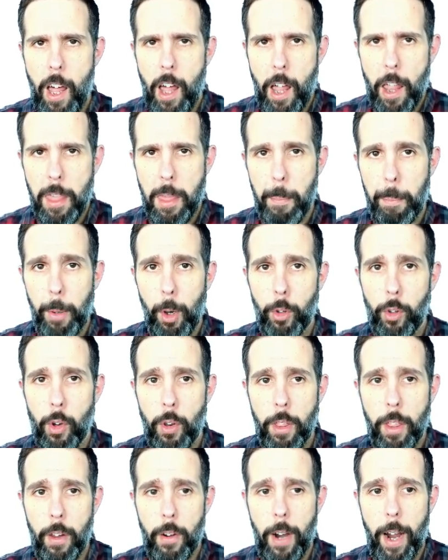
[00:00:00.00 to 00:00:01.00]
The plot on
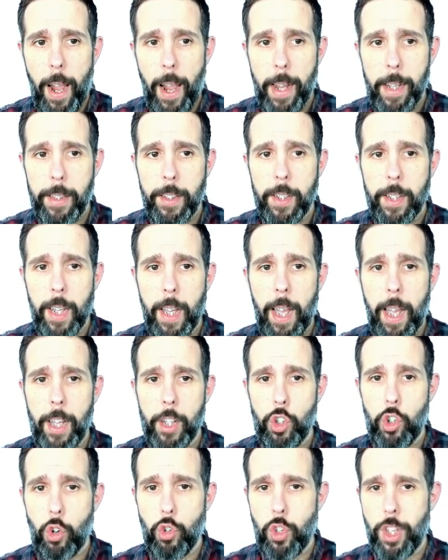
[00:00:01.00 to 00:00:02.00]
the right
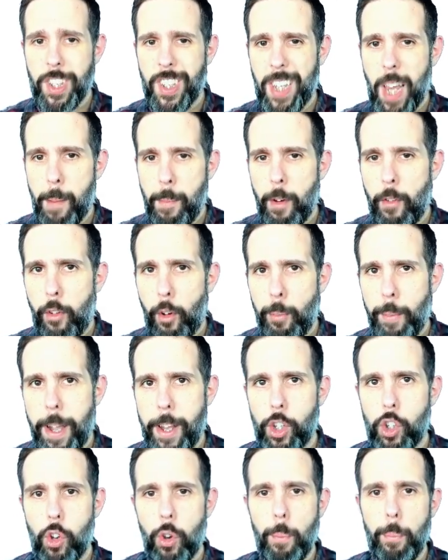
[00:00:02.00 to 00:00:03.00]
shows the same
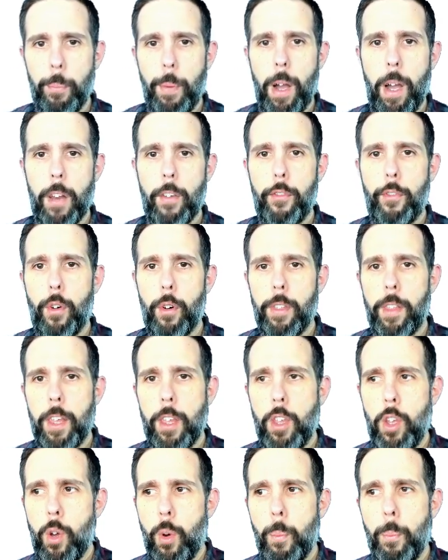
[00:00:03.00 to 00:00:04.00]
information but for the
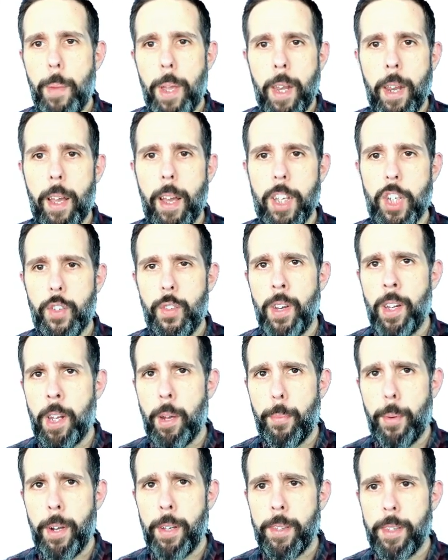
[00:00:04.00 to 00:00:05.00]
new min-hash
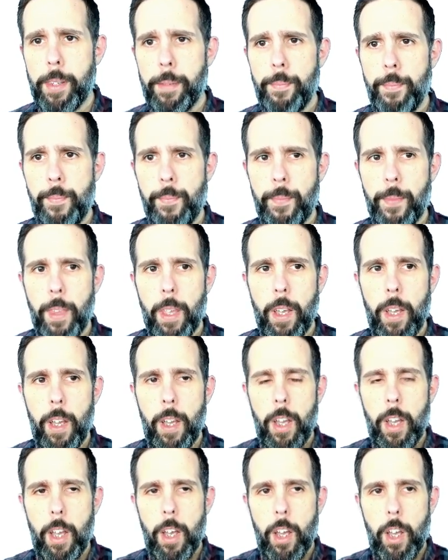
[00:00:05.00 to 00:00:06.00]
fingerprint.
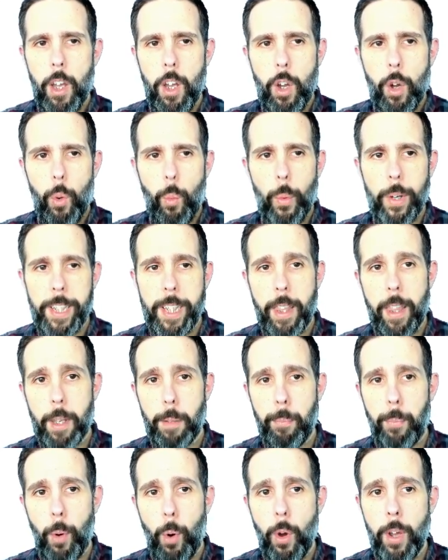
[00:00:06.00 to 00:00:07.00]
We see
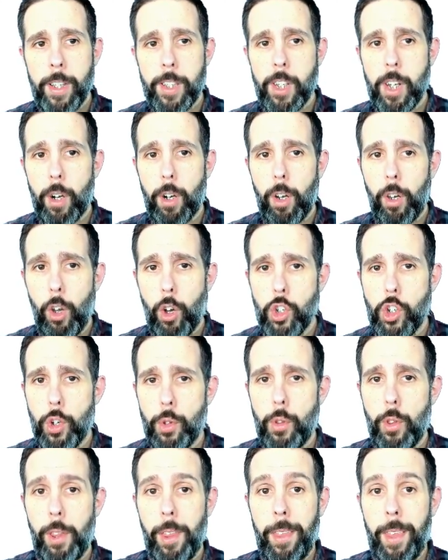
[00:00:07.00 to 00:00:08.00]
that points are closer
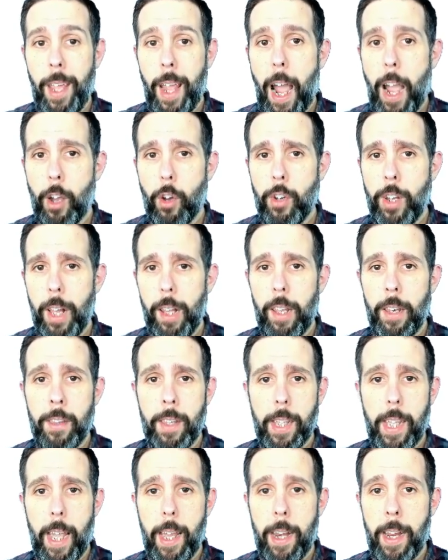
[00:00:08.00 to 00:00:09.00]
to the diagonal,
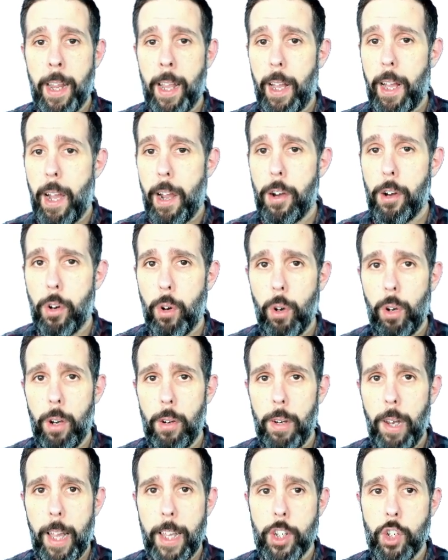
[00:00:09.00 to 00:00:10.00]
indicating a higher
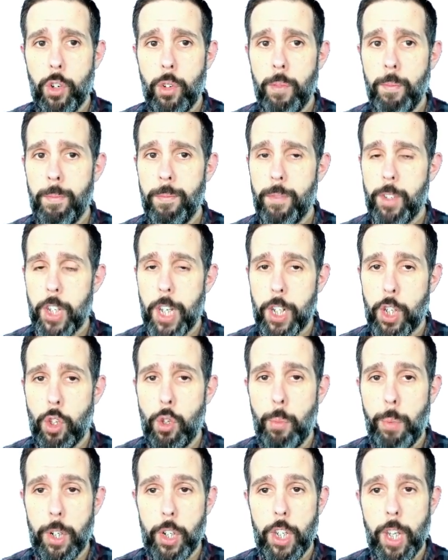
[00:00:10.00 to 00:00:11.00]
correlation,
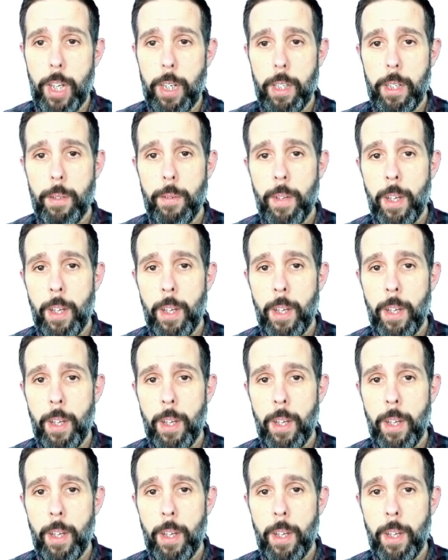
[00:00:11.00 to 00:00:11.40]
62%,